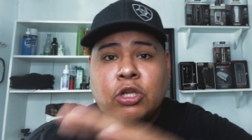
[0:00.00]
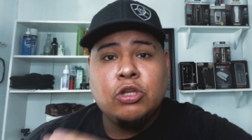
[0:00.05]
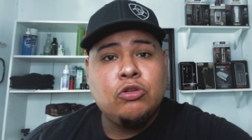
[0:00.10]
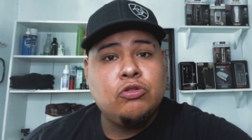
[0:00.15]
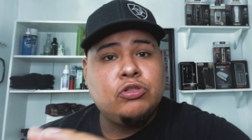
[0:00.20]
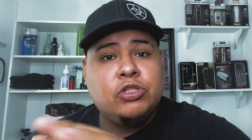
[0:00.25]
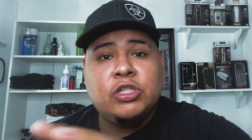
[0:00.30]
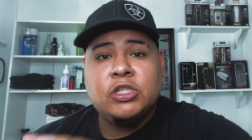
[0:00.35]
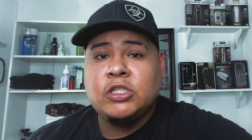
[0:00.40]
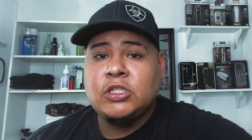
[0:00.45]

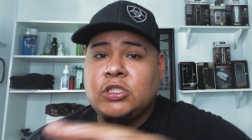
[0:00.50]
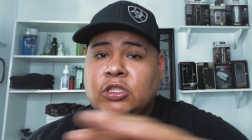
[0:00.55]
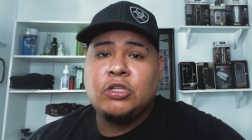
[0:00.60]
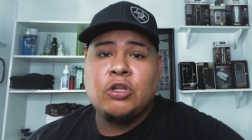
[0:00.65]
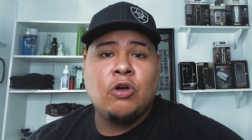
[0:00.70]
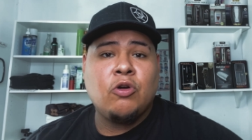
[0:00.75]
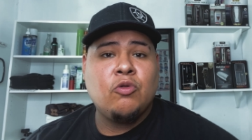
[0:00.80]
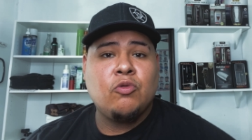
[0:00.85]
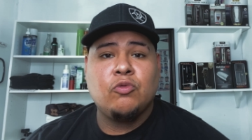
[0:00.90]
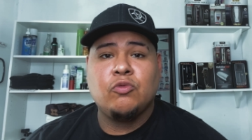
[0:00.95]
you just
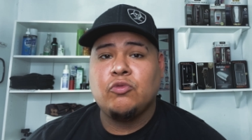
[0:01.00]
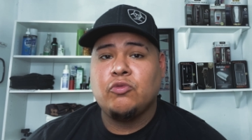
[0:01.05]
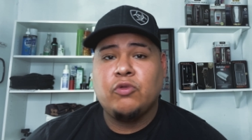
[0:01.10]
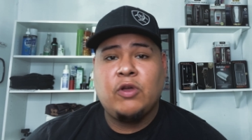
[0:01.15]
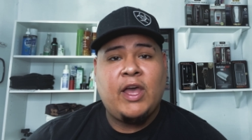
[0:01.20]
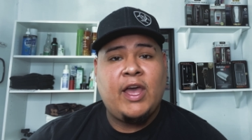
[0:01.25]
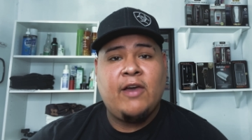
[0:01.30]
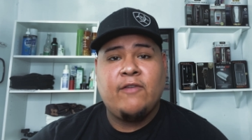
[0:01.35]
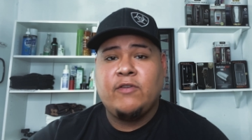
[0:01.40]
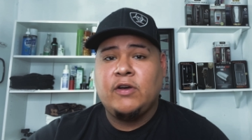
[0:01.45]
don't
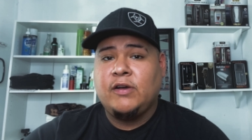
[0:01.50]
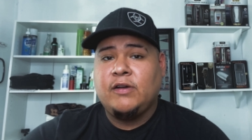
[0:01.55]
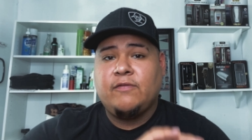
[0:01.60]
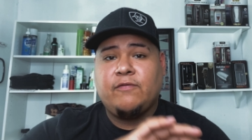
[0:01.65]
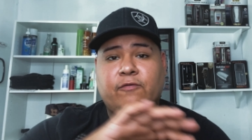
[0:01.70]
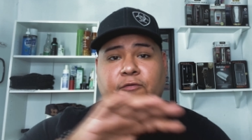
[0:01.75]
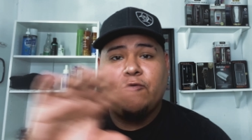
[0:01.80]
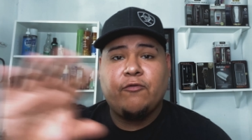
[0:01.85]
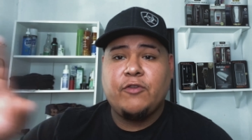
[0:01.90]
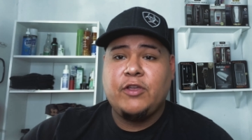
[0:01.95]
have a
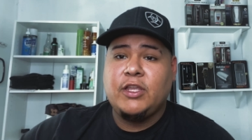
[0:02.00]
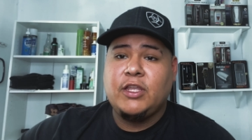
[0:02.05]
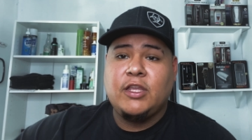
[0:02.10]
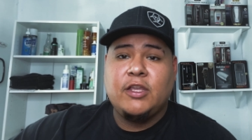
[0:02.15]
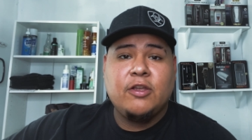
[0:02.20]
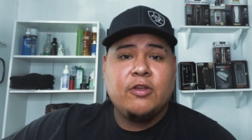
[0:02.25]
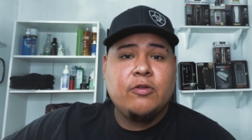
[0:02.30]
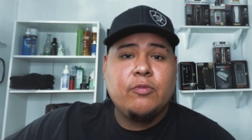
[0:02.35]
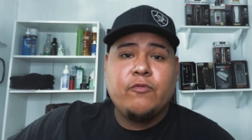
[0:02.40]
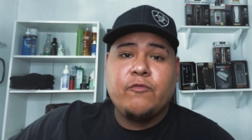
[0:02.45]
free
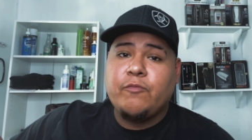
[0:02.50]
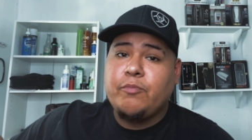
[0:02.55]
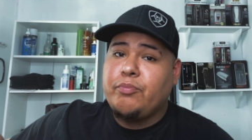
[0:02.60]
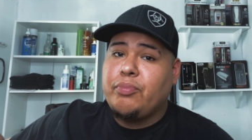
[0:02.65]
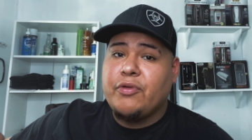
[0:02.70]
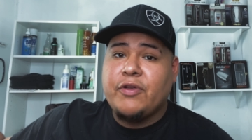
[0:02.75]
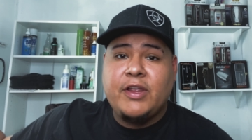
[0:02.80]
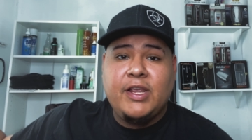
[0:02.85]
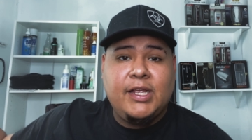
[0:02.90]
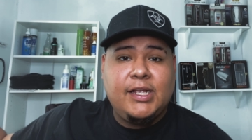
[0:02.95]
year
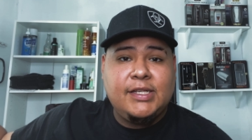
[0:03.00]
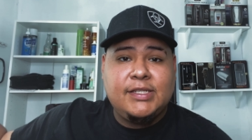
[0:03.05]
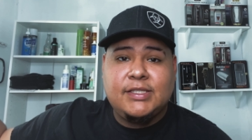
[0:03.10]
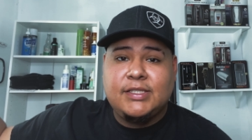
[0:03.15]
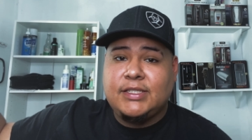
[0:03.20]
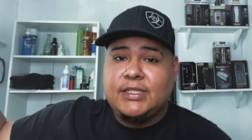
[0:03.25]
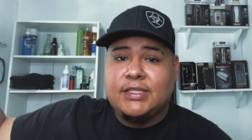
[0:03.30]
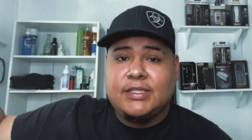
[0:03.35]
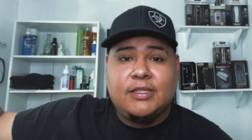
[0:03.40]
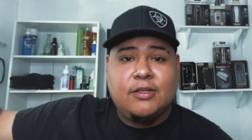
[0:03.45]
breeze
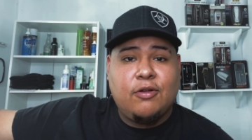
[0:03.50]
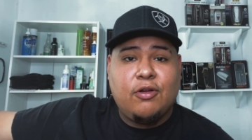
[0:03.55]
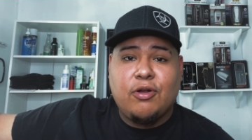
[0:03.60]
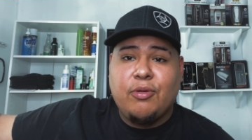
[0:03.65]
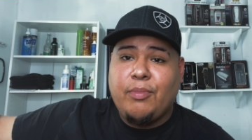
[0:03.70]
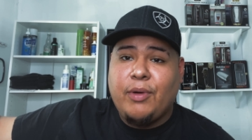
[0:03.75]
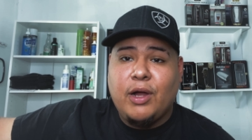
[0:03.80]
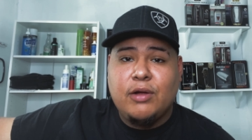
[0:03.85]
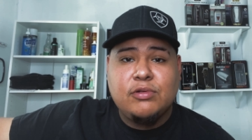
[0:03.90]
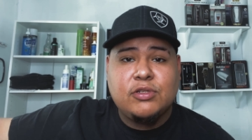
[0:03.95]
just to go to
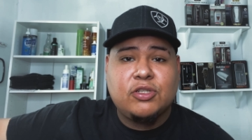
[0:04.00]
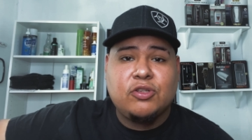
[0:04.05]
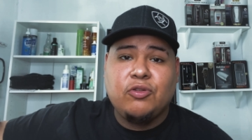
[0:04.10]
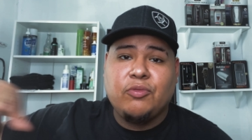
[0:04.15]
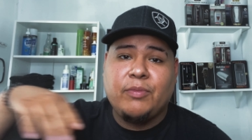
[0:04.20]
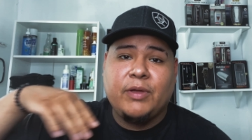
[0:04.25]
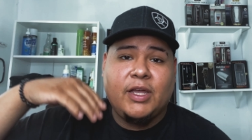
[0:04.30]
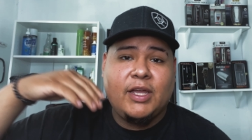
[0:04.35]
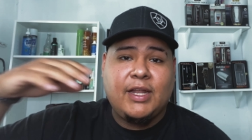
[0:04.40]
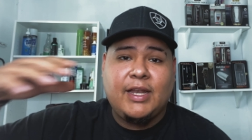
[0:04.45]
barber school,
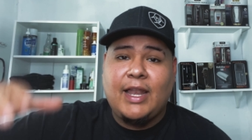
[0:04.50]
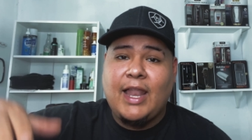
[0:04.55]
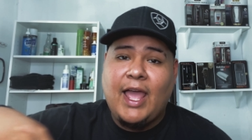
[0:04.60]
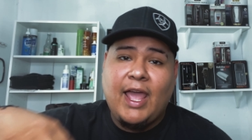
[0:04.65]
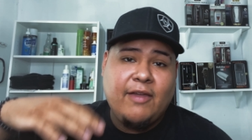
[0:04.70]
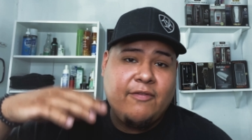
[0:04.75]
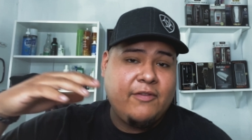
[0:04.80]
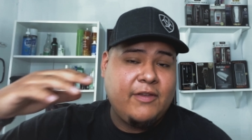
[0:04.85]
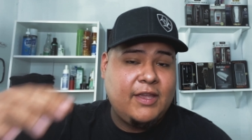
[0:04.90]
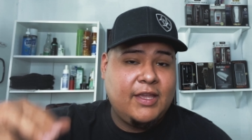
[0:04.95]
man.
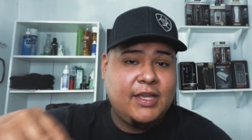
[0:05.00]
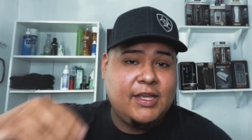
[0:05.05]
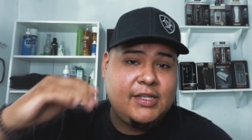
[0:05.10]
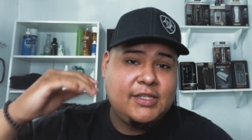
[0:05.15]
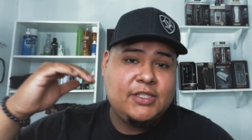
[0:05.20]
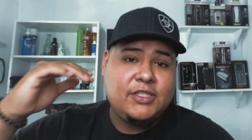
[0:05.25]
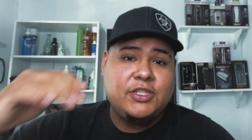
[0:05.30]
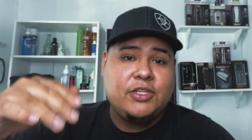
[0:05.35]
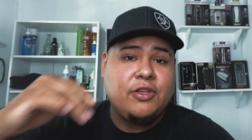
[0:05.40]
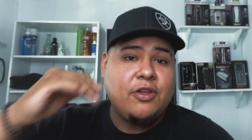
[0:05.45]
Life
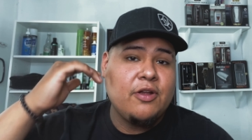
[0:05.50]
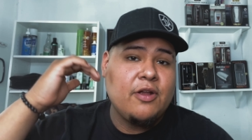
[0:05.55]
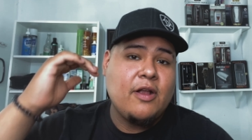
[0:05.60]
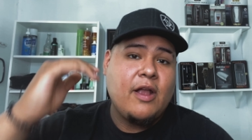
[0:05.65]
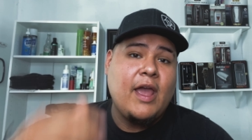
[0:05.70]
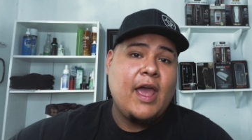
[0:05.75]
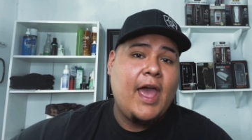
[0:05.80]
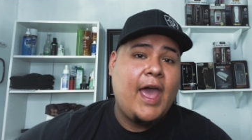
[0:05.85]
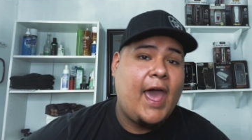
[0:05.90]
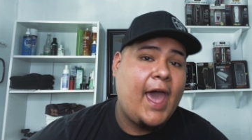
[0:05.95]
kicks your
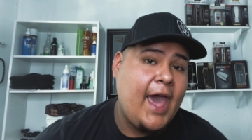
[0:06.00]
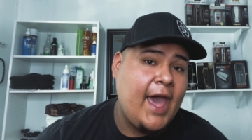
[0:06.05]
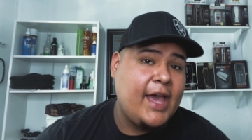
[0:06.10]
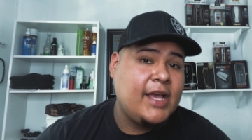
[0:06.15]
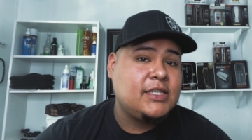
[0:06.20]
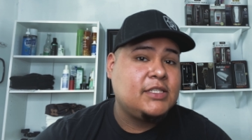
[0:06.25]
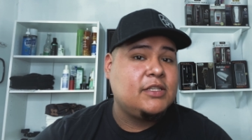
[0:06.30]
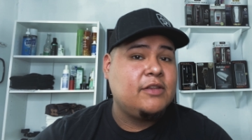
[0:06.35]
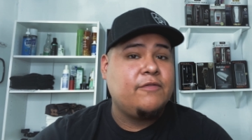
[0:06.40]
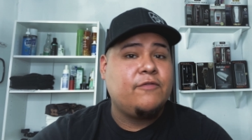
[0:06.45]

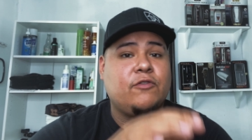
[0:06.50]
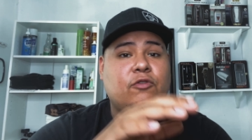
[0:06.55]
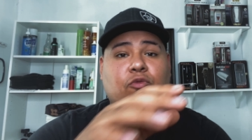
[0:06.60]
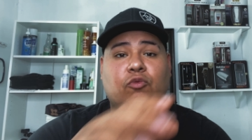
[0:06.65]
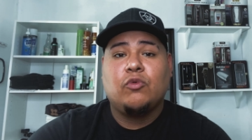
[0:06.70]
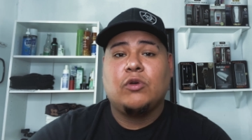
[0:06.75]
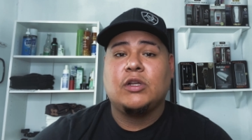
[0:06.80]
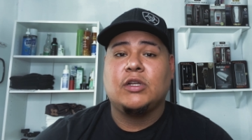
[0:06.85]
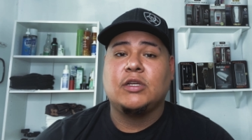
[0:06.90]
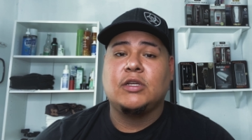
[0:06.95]
ass if you
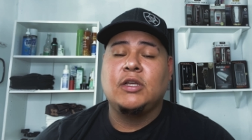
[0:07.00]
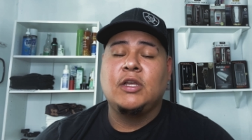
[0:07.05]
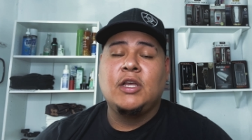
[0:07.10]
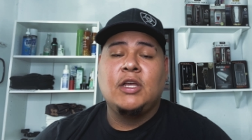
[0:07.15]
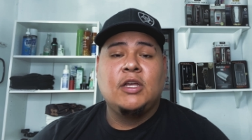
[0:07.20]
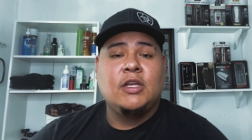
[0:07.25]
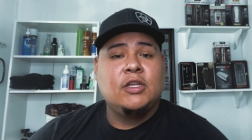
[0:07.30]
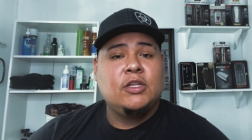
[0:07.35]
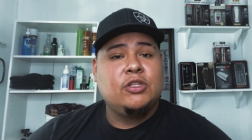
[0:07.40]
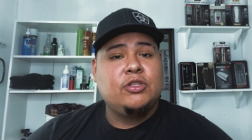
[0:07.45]
want to
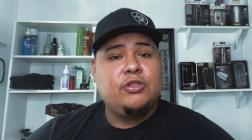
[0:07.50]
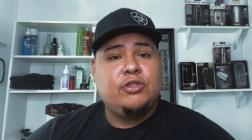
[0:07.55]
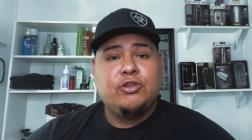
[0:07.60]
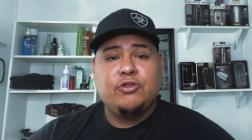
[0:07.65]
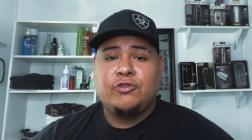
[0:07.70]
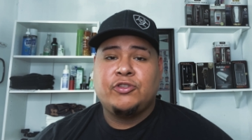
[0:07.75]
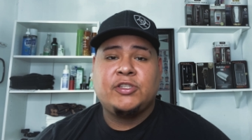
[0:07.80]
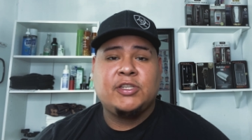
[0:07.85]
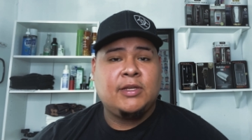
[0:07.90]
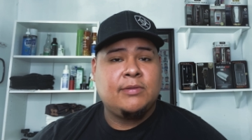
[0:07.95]

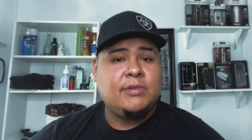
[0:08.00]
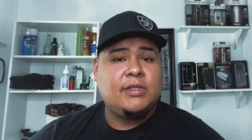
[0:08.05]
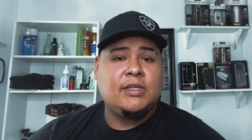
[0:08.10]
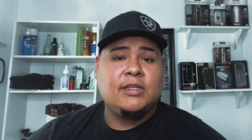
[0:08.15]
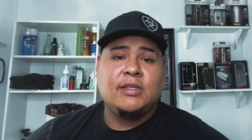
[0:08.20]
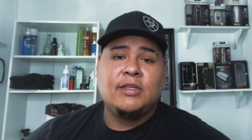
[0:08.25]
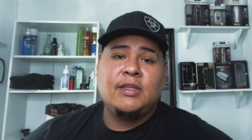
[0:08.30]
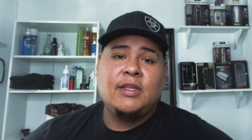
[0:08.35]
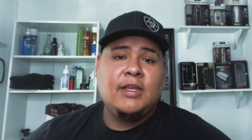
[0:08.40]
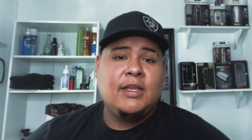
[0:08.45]
do
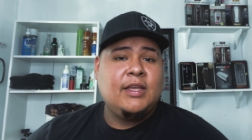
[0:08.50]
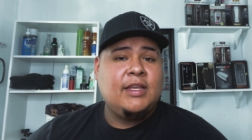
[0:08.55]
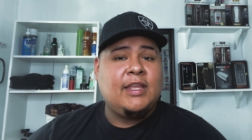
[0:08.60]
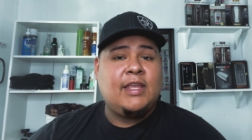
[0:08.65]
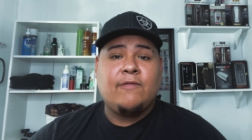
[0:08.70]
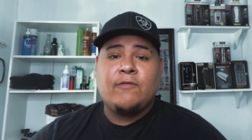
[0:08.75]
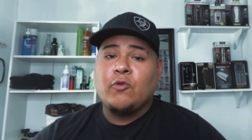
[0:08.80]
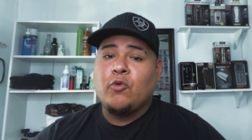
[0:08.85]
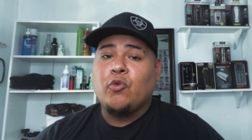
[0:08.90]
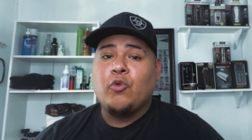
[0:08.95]
something,
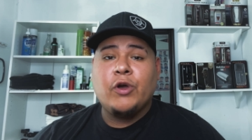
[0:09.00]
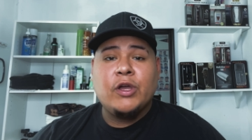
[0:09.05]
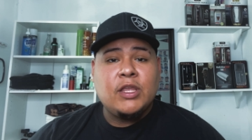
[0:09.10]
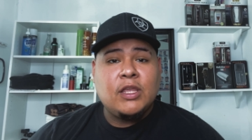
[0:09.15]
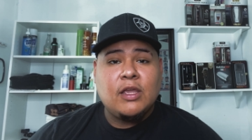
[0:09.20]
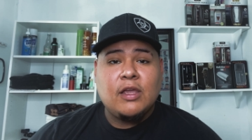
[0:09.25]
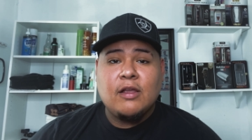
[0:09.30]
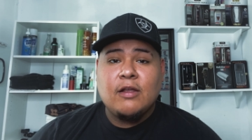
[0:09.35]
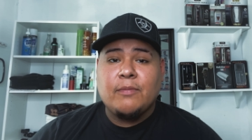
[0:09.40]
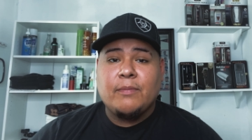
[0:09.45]
even one
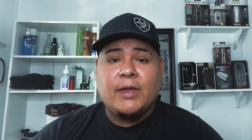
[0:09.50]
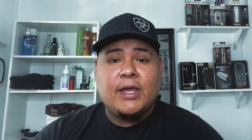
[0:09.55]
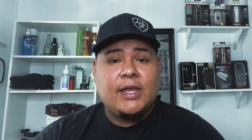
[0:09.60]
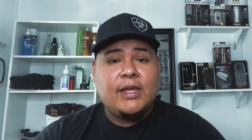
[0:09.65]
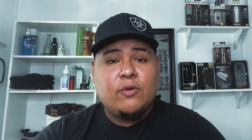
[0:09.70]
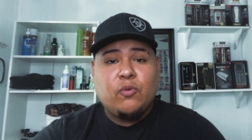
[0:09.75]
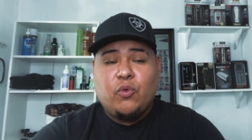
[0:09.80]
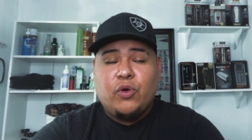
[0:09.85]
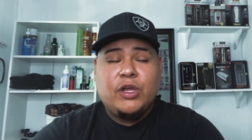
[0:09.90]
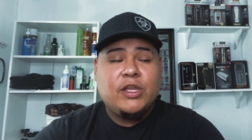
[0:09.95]
year,
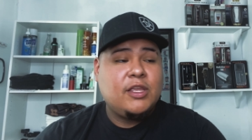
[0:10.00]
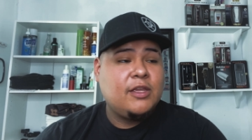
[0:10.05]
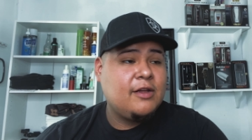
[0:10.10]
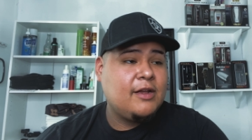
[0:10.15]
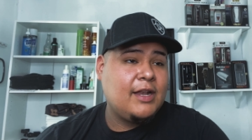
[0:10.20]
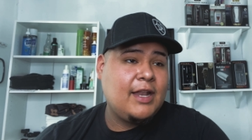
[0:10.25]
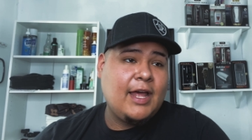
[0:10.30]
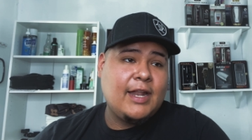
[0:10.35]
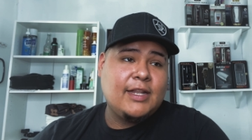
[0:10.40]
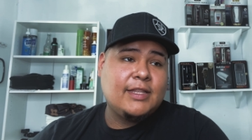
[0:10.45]
man. One year,
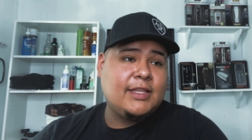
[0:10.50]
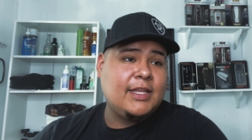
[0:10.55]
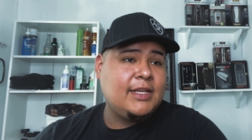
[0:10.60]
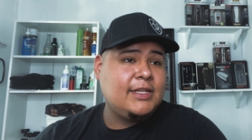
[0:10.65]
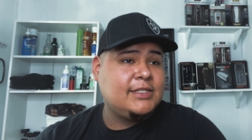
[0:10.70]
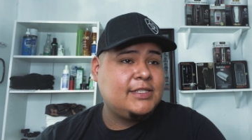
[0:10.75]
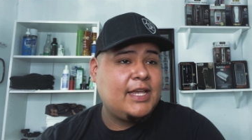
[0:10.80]
a lot of things